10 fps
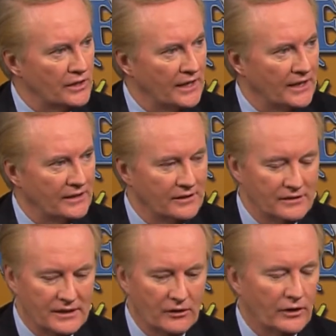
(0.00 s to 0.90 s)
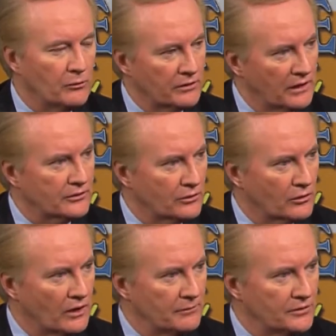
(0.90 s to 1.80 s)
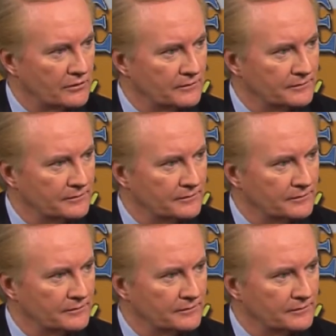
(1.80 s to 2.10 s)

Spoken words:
in dealing with lesser crimes?